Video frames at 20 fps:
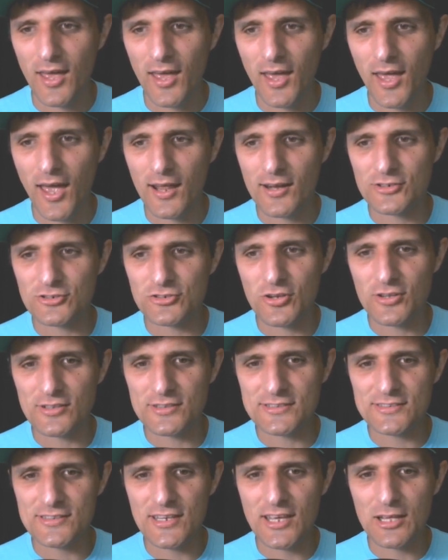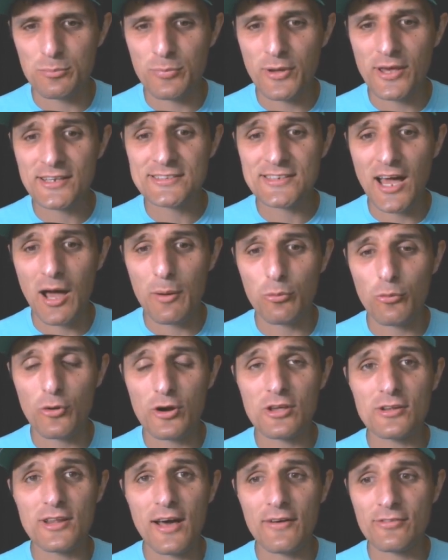And as you can see, it picks up where
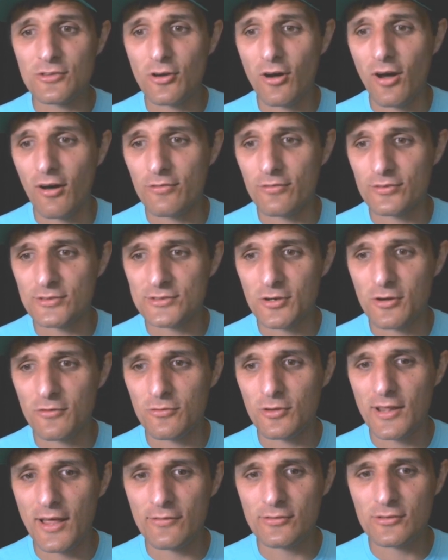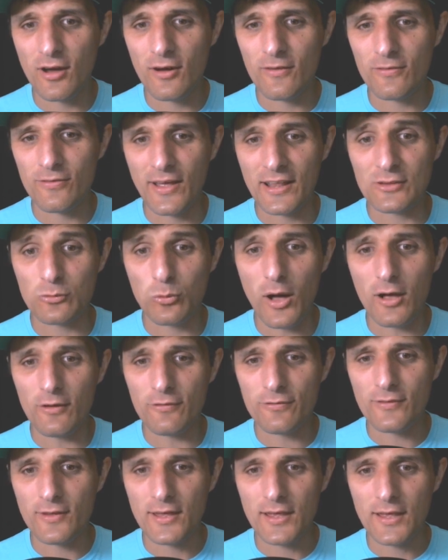you left off. So if you left off at
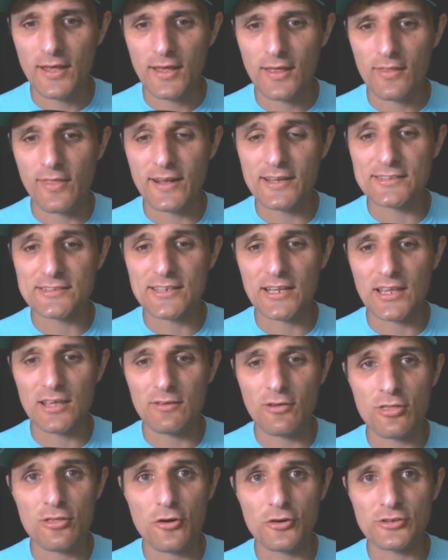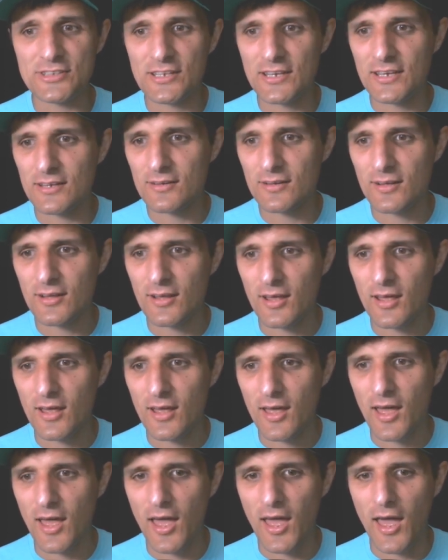12, then it's gonna give you 13
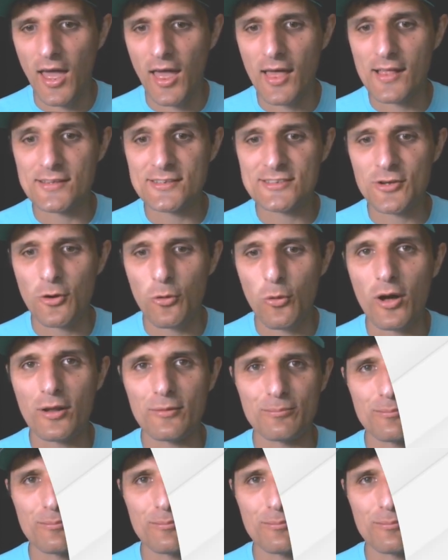and so on.